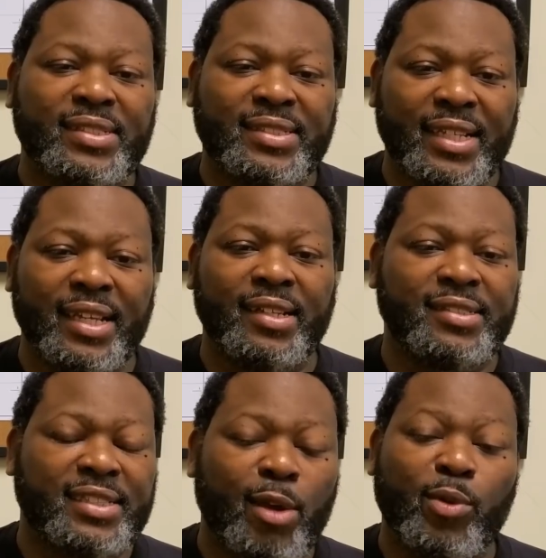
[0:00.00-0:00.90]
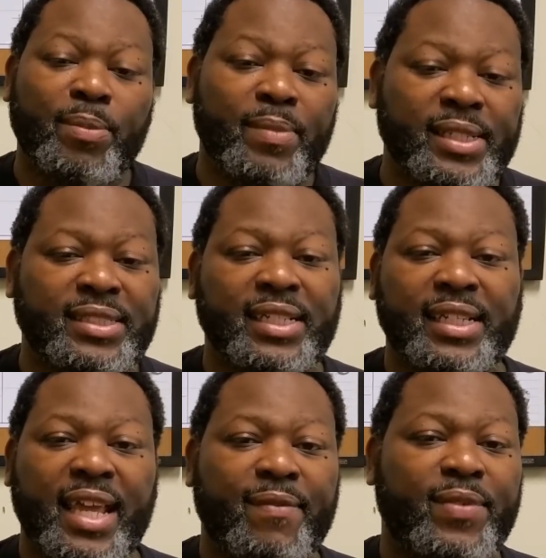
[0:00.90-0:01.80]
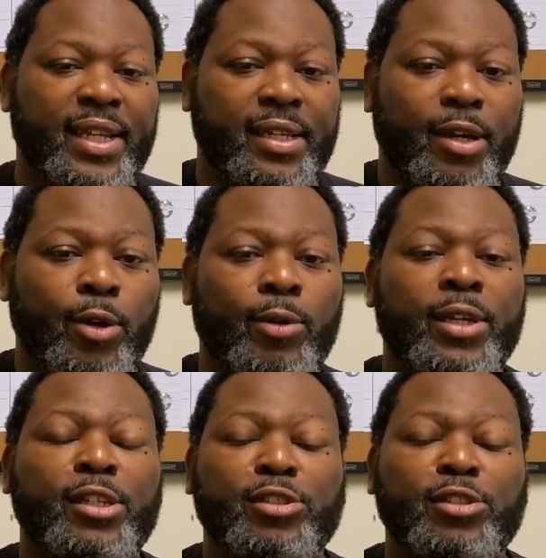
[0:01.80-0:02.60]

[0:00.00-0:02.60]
seeds that we mentioned in that video